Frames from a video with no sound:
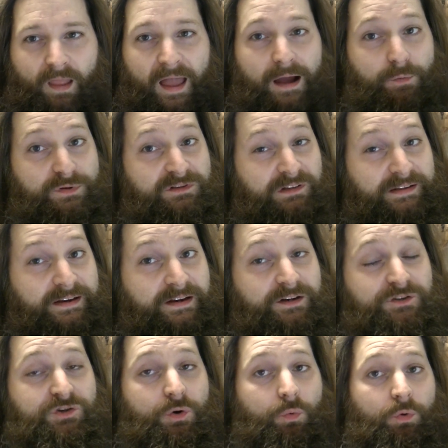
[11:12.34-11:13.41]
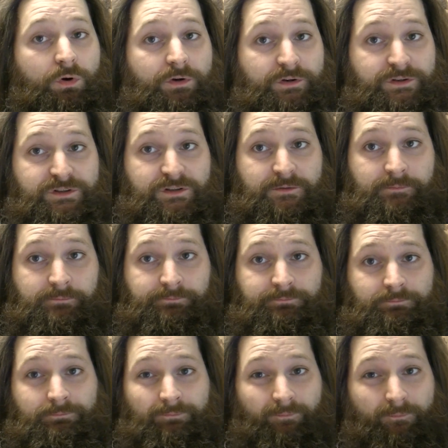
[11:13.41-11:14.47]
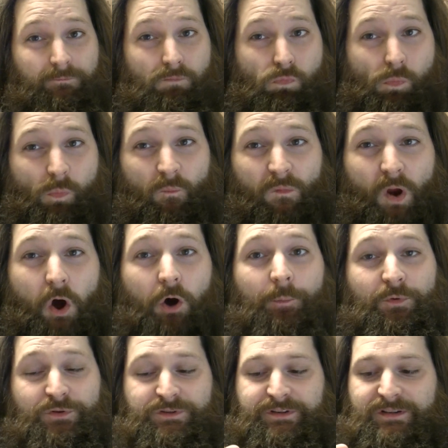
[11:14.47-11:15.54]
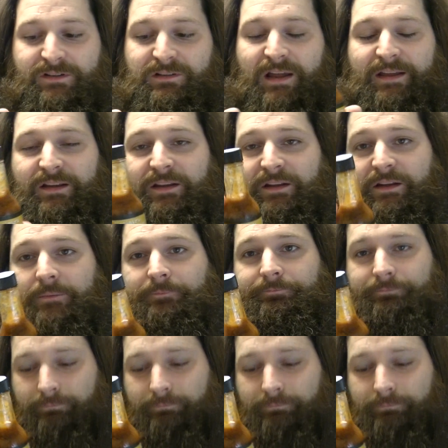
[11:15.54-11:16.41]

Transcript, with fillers: I was leaning towards almost disliking it.